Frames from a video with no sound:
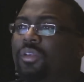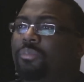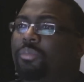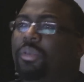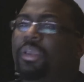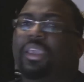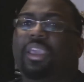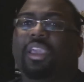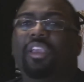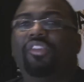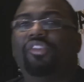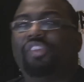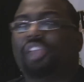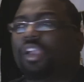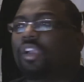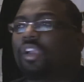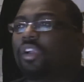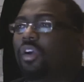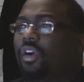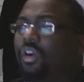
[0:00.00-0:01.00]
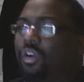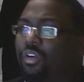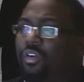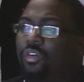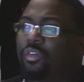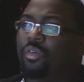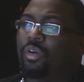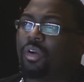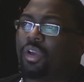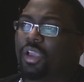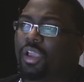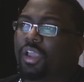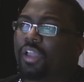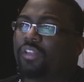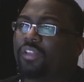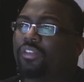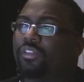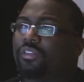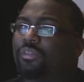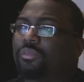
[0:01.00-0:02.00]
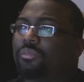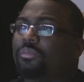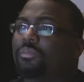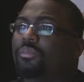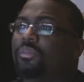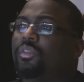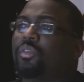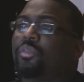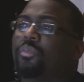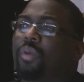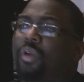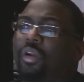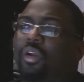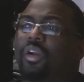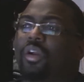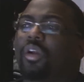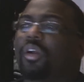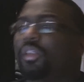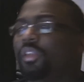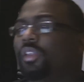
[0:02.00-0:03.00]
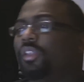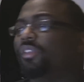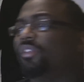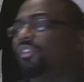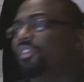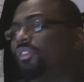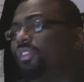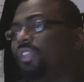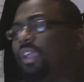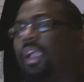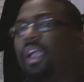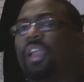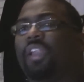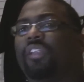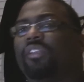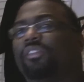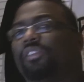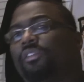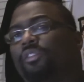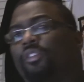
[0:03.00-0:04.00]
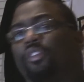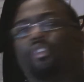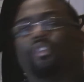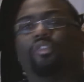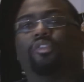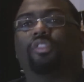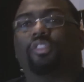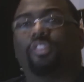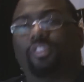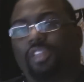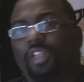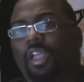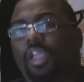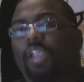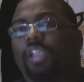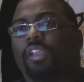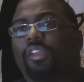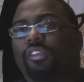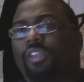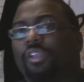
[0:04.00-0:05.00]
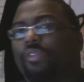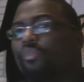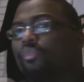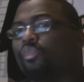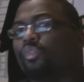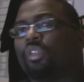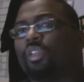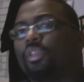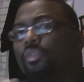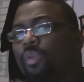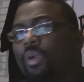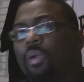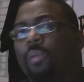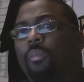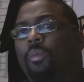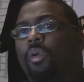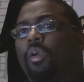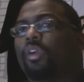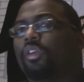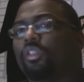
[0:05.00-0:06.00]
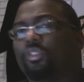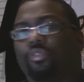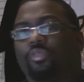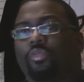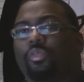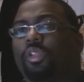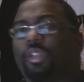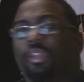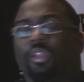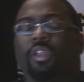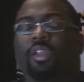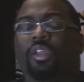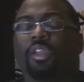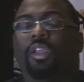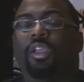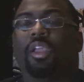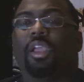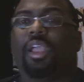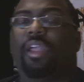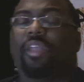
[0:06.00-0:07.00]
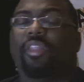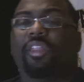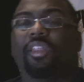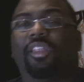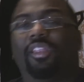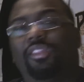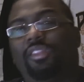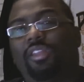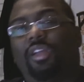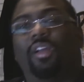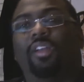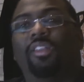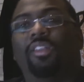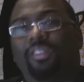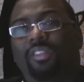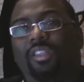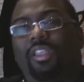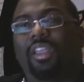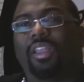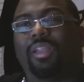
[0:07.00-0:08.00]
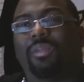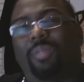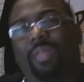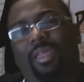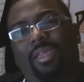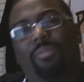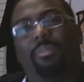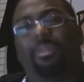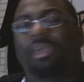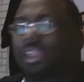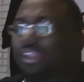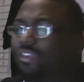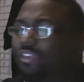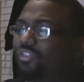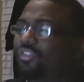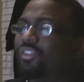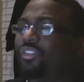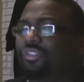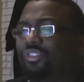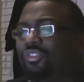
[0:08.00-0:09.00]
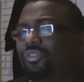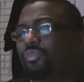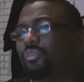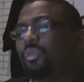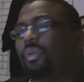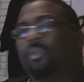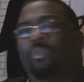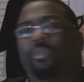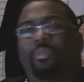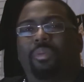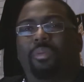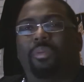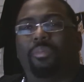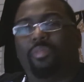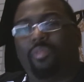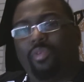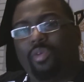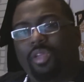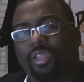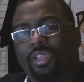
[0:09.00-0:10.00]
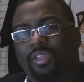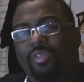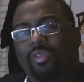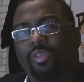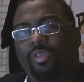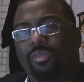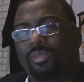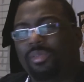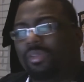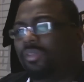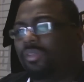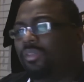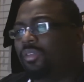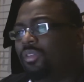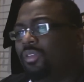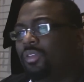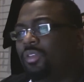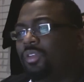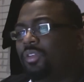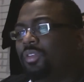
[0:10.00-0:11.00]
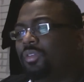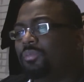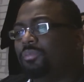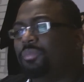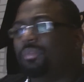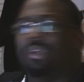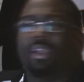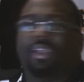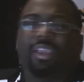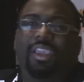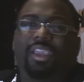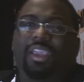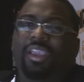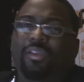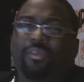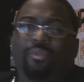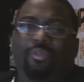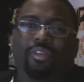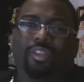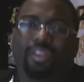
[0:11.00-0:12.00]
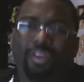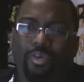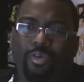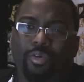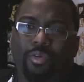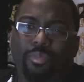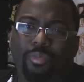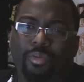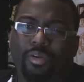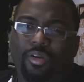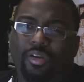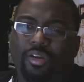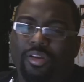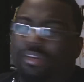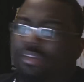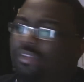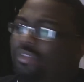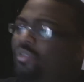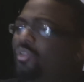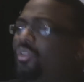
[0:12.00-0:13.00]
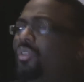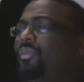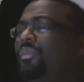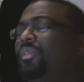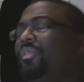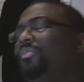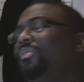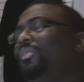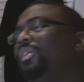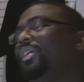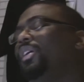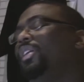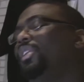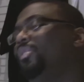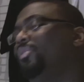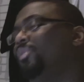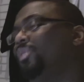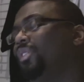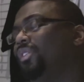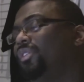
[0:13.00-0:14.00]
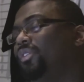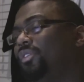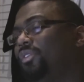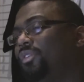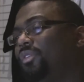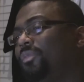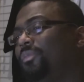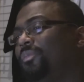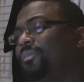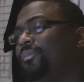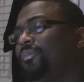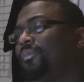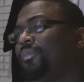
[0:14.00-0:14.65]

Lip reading: picking Chet Congo against Mark Hunt is just, that kind of stuff hurts inside, because I really want Mark Hunt to win, and then he does, and I'm like, man, I should have just went with my boy. You know what I mean? But I can't really go with Mark Hunt, you know what I mean? Anyways,